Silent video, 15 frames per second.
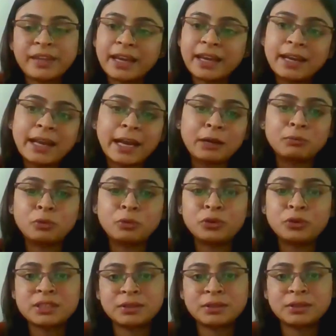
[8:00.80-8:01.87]
second-hand
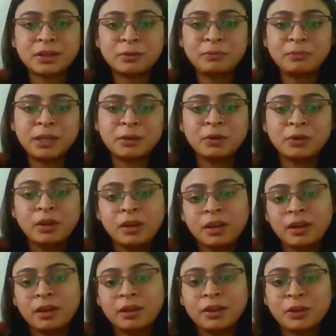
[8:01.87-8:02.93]
books being
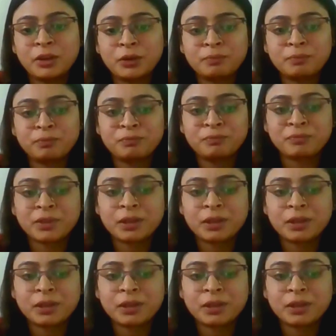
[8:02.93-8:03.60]
you know